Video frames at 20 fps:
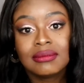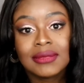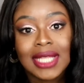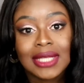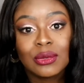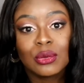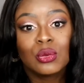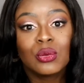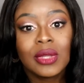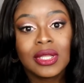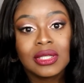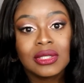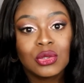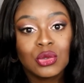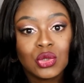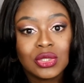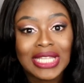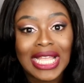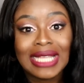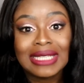I don't know any
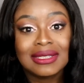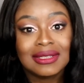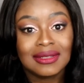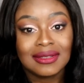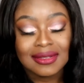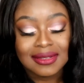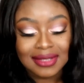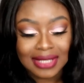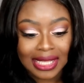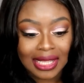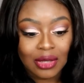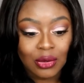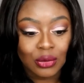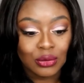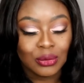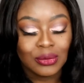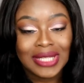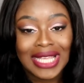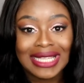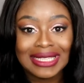daddies. I ain't
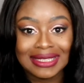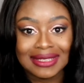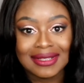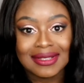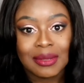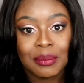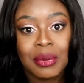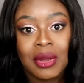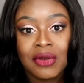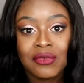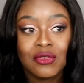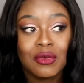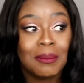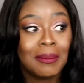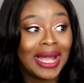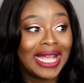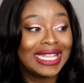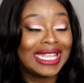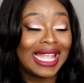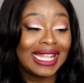got no daddies apart from
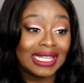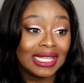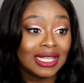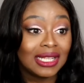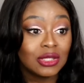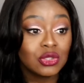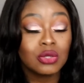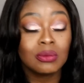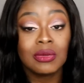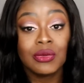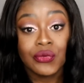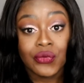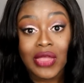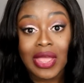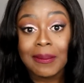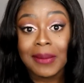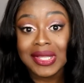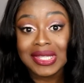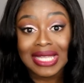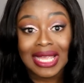my daddy. And to be
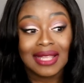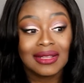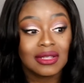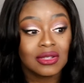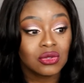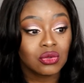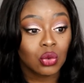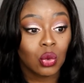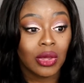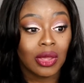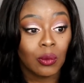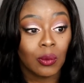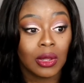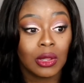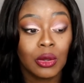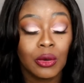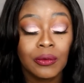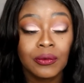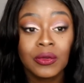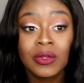fair, my dad is quite
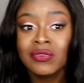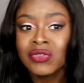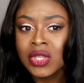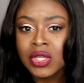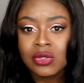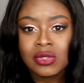well off.